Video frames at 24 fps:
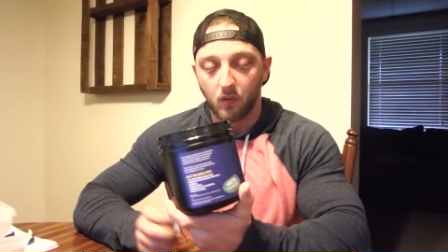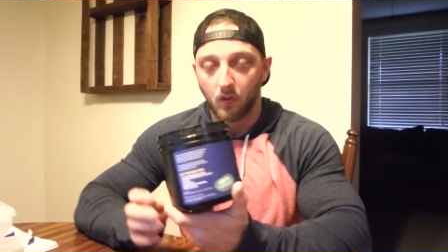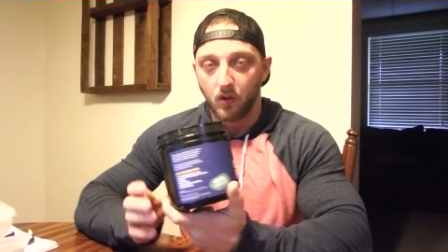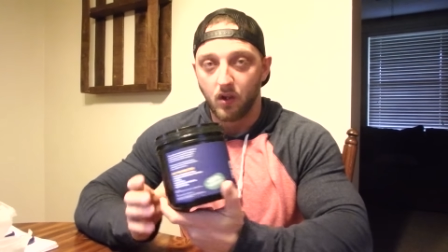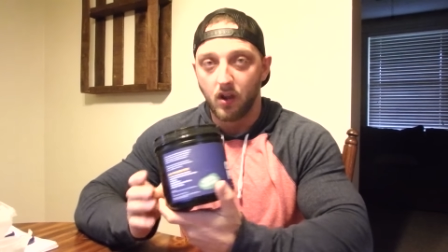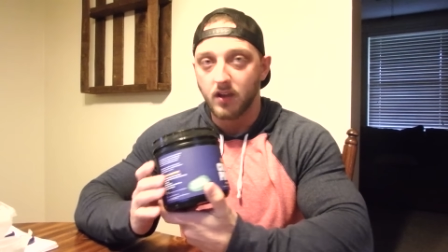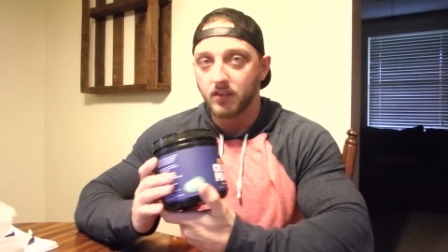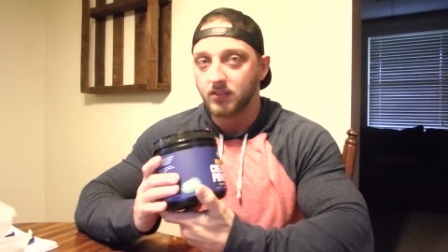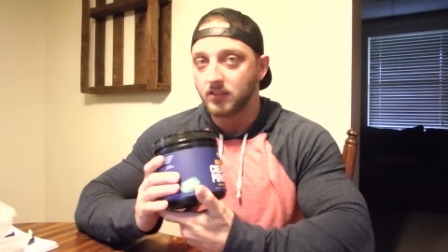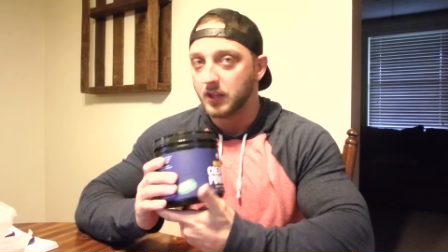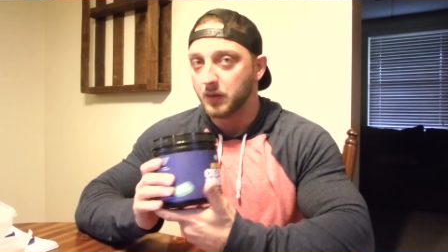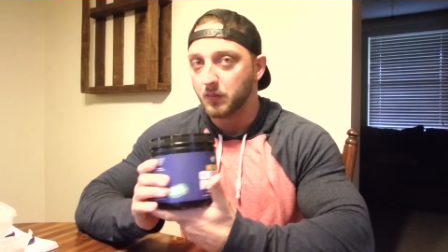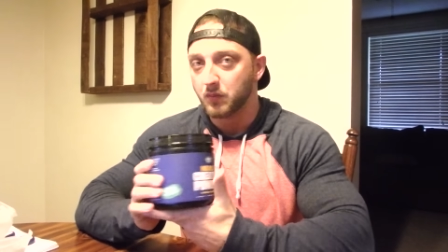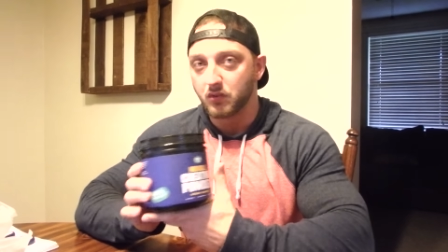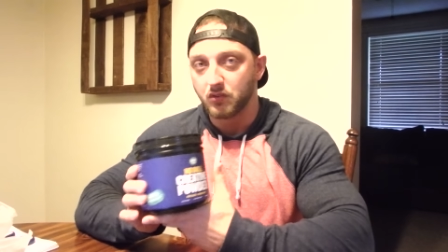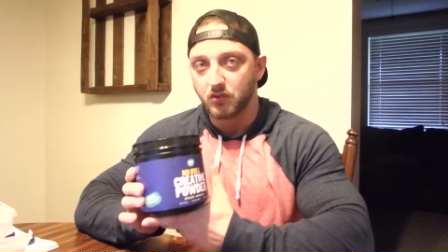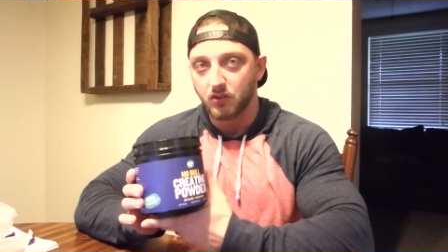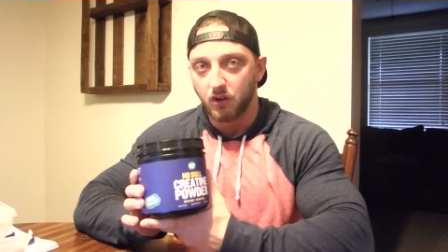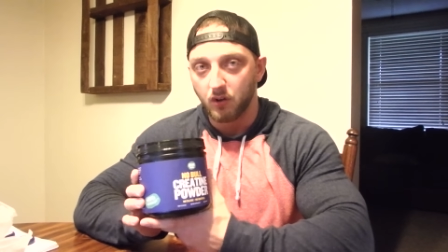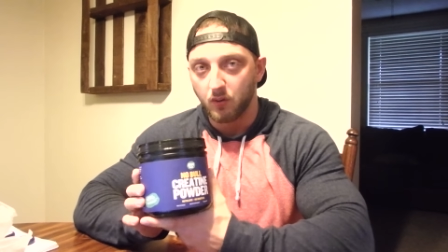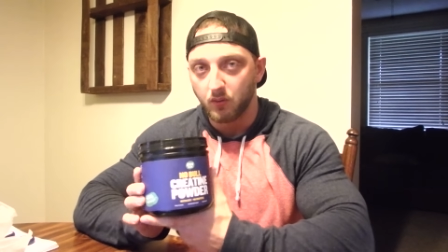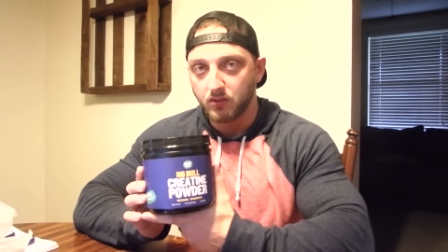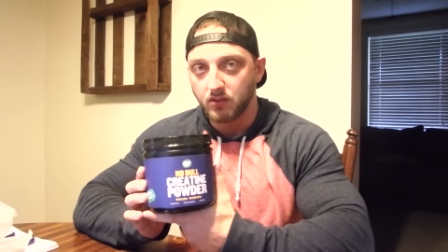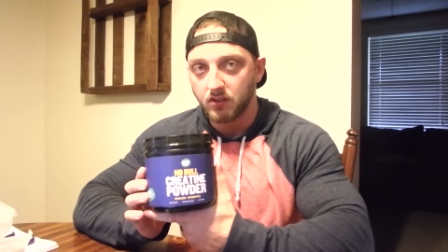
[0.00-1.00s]
or not see
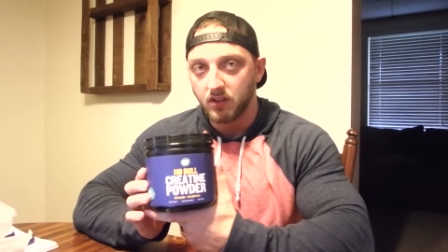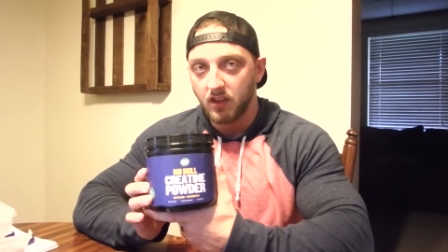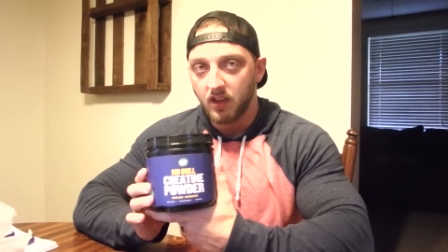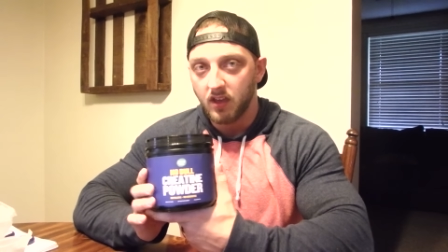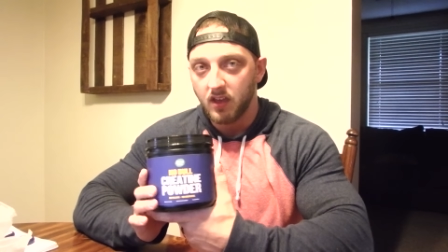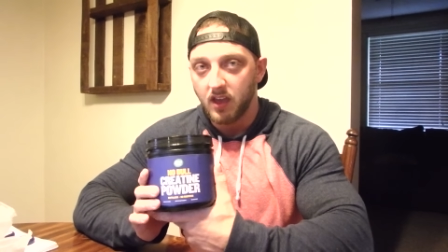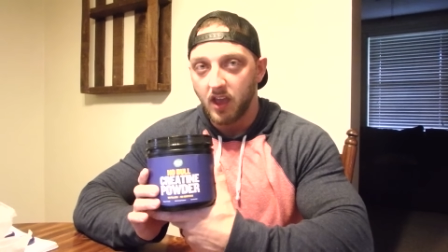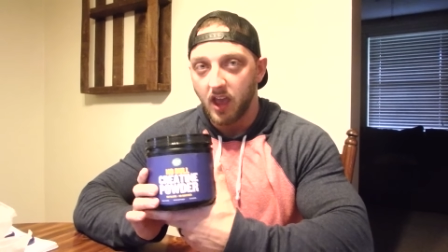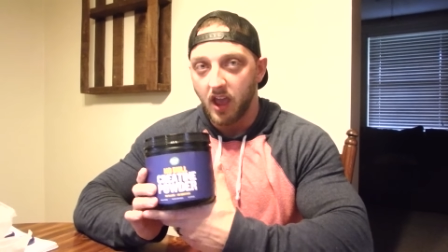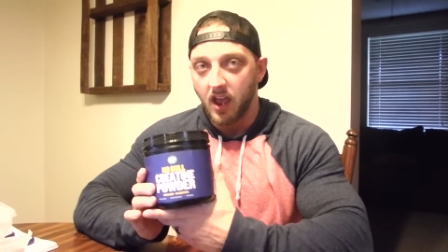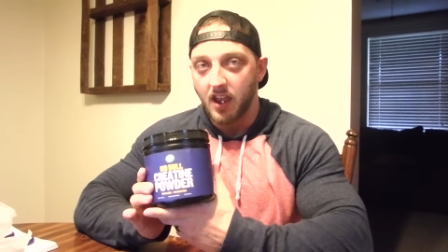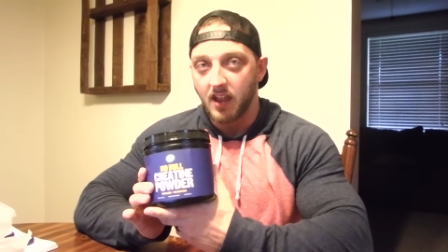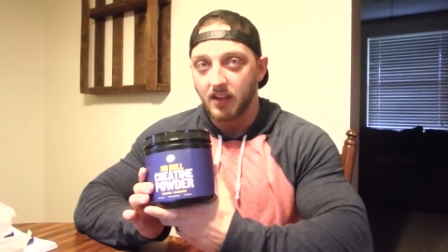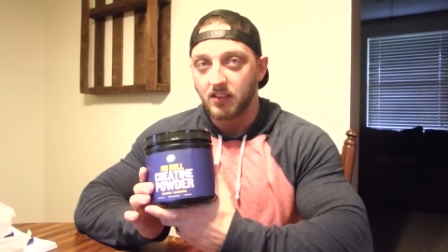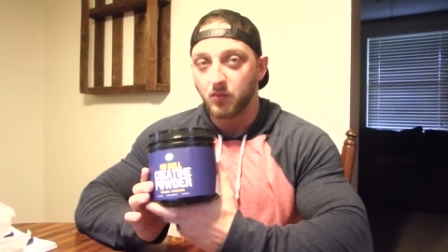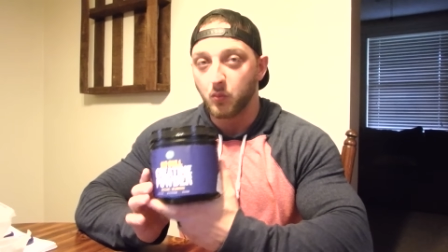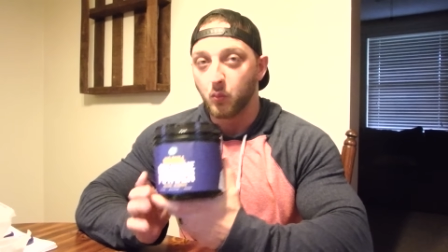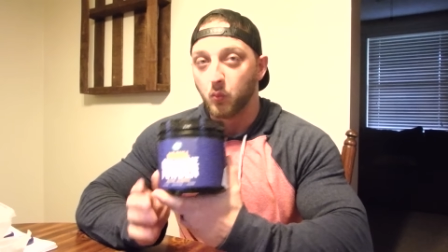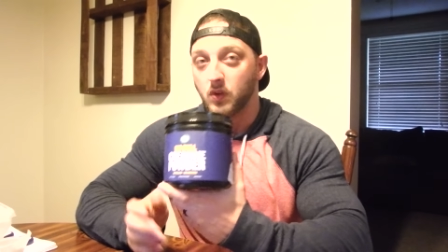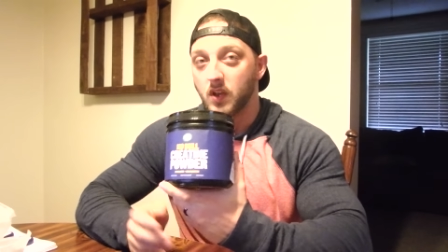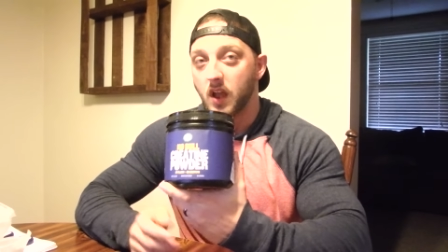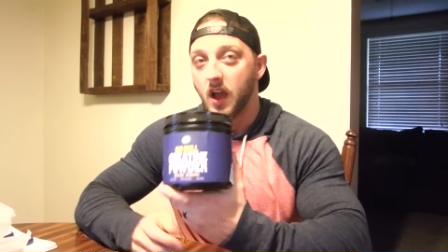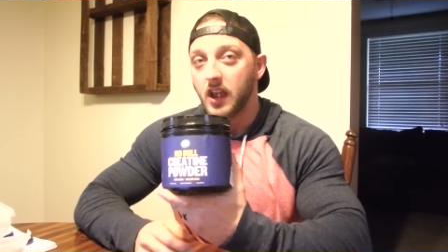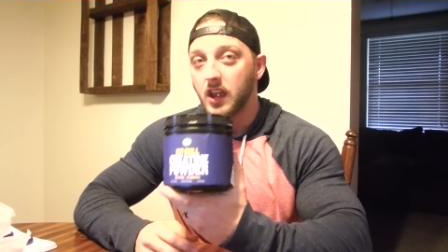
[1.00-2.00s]
results. And that's
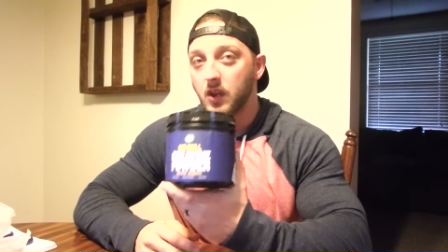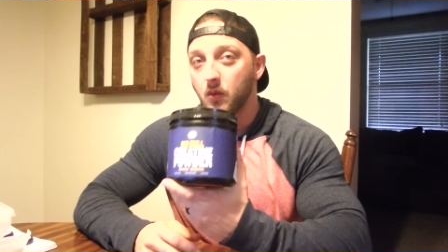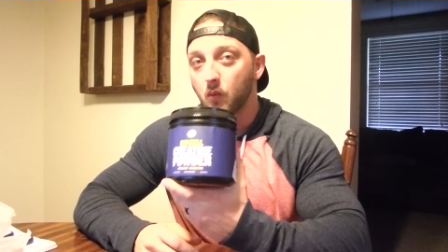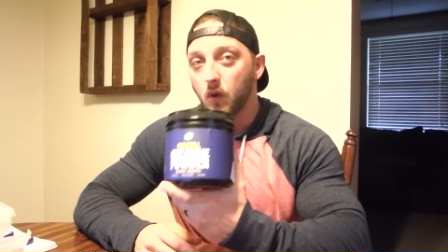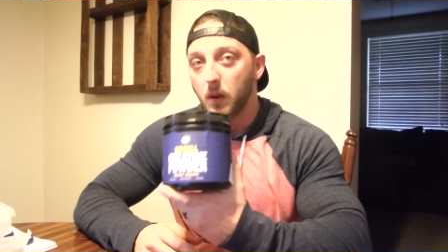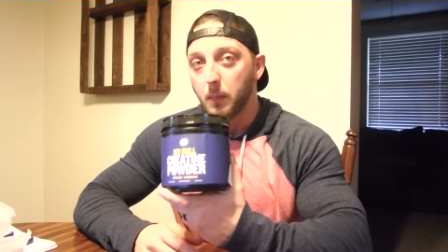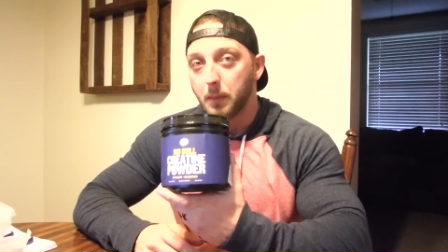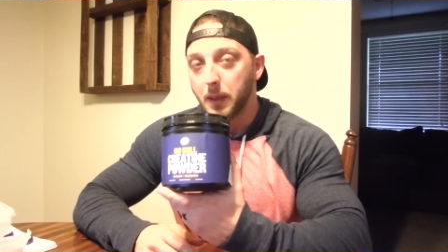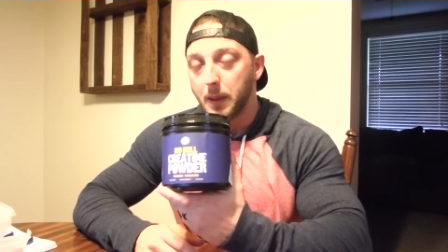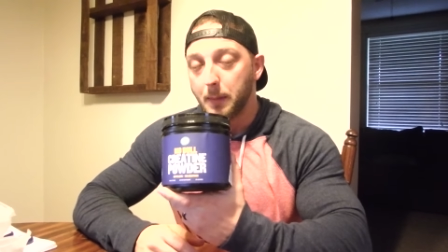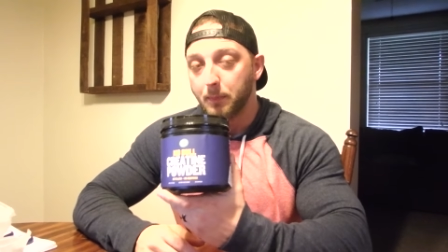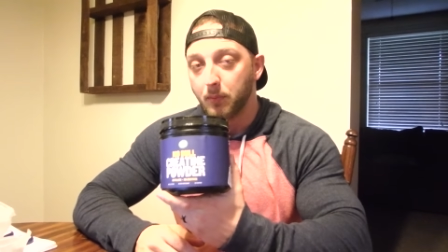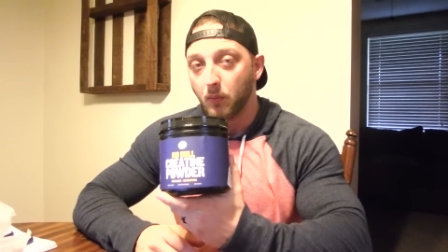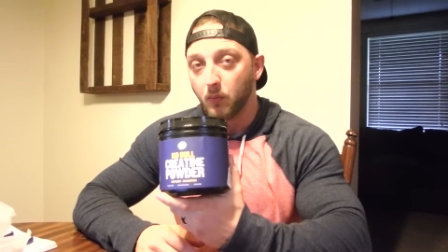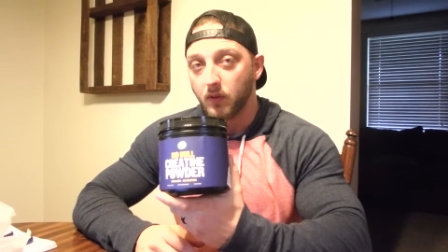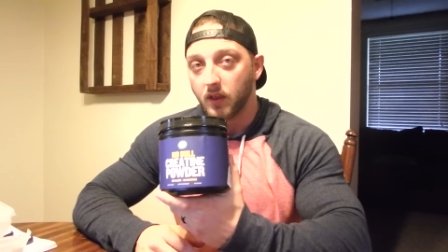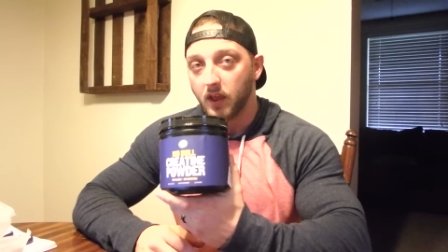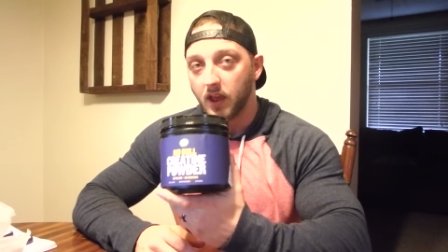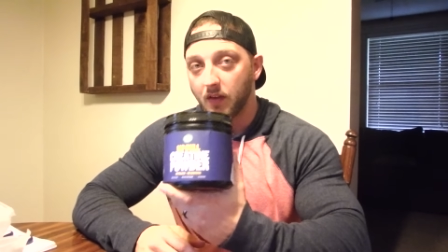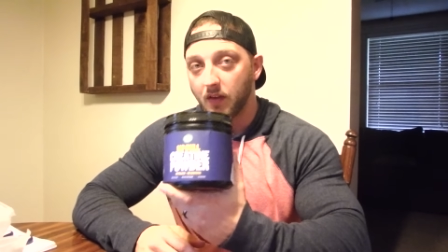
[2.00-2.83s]
91 people that